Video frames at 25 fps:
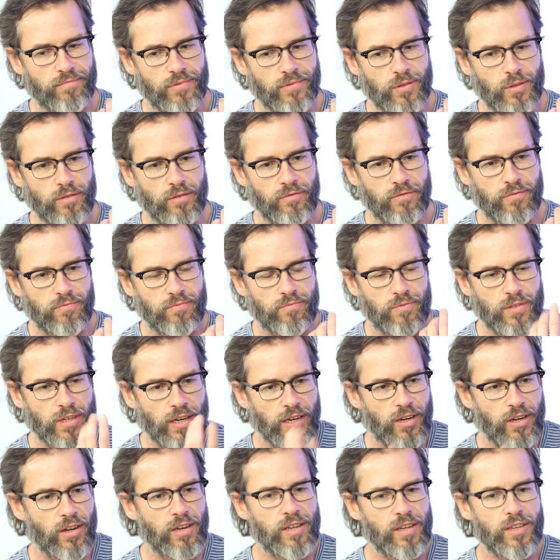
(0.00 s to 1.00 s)
sort of
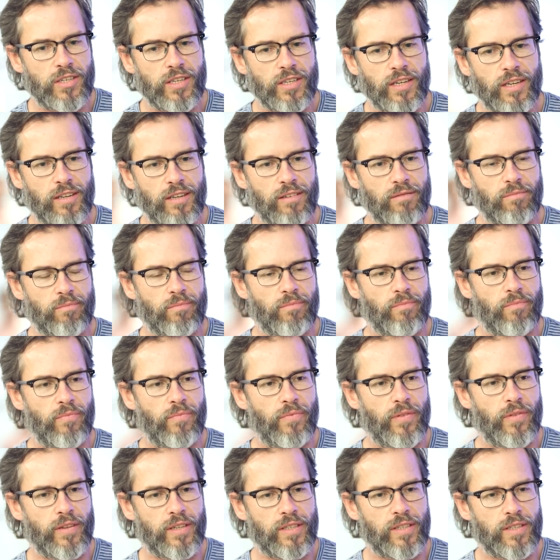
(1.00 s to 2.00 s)
psychology,
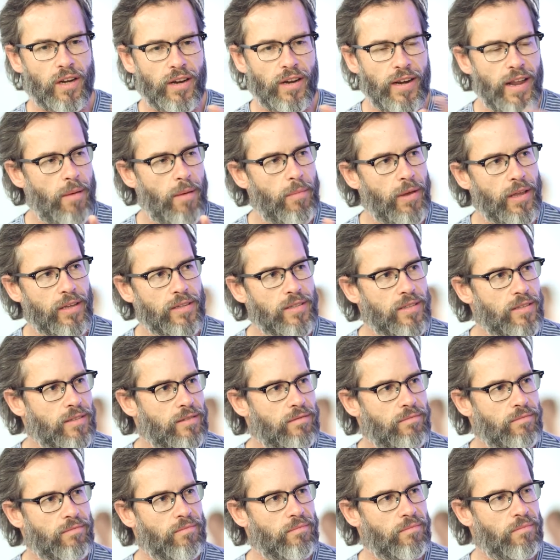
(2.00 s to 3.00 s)
dynamics,
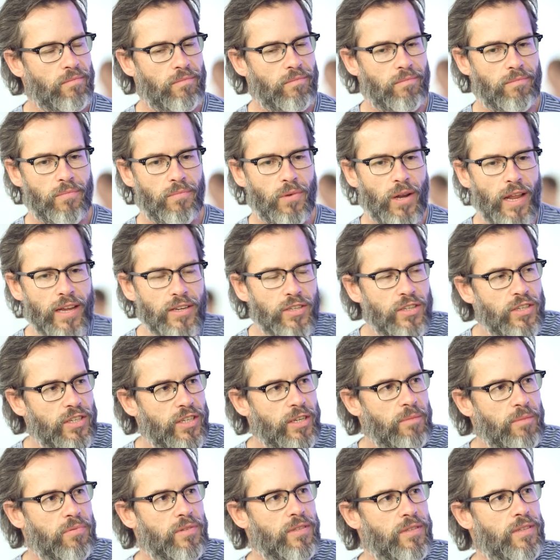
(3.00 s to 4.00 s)

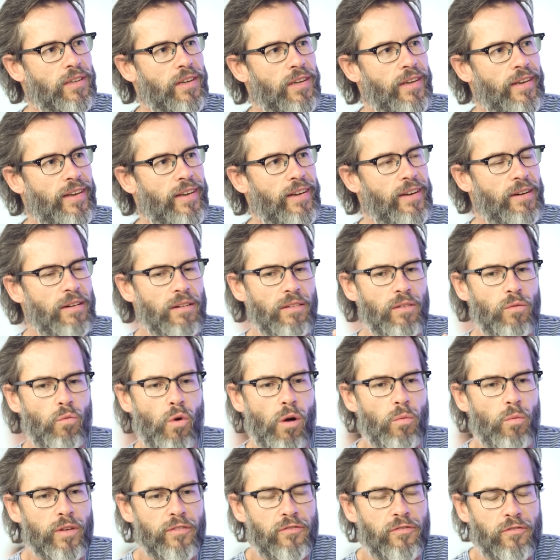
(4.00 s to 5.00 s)
relationships,
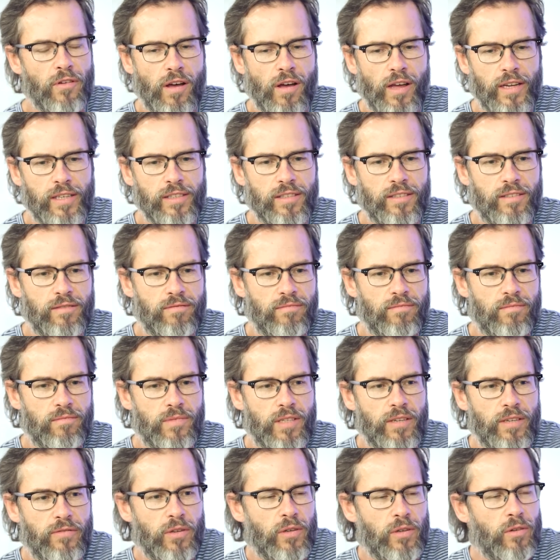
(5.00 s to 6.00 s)
what we find
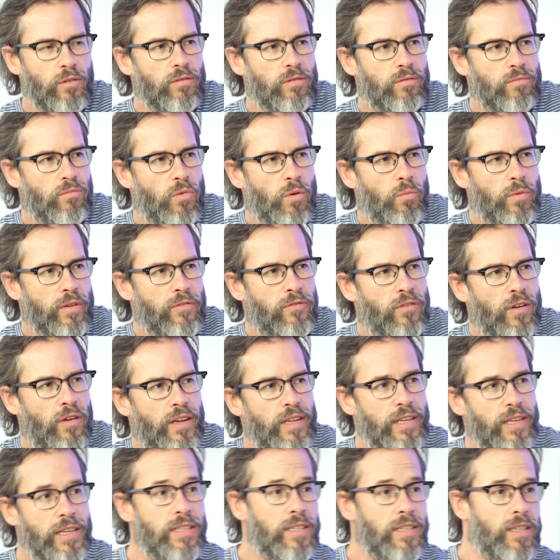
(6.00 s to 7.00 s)
difficult, what we
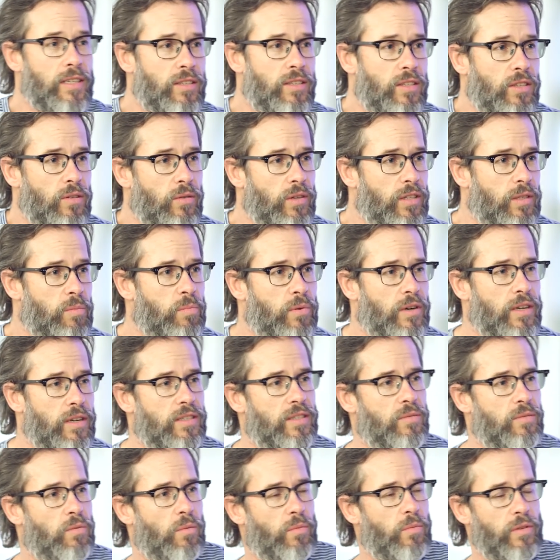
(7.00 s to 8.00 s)
find easy to
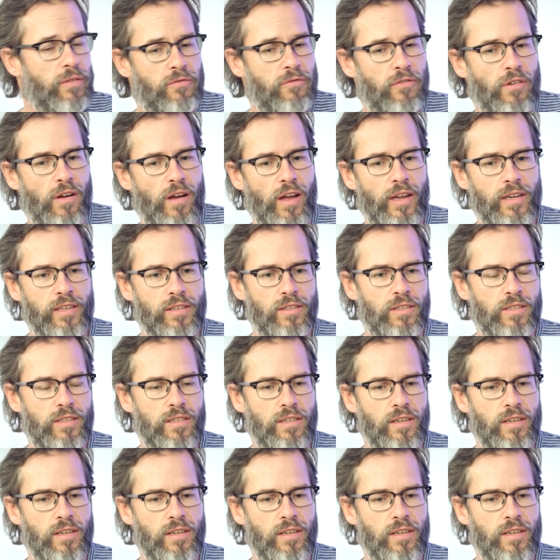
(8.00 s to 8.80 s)
express, what we find